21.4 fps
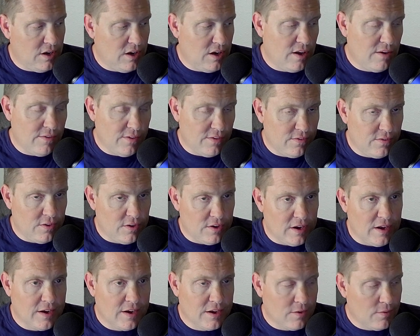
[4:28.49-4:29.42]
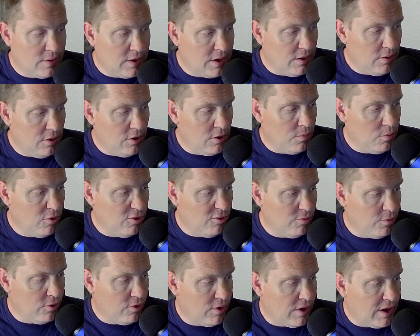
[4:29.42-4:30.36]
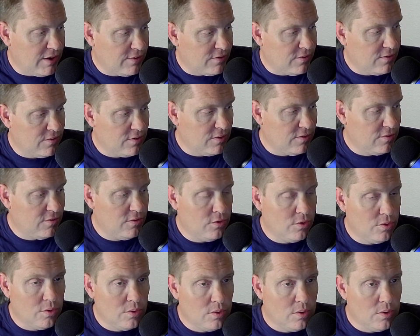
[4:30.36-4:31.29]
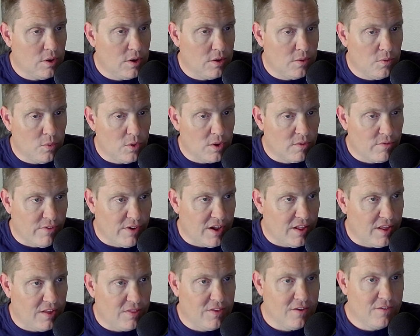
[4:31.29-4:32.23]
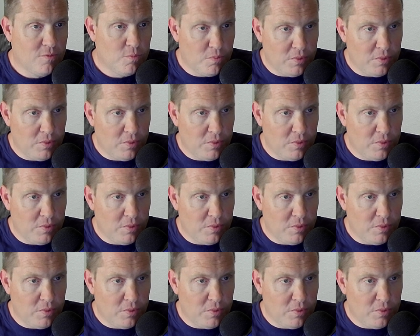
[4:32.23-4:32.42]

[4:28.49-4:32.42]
and obviously you're not going to write, you know, multiple classes into one file like this,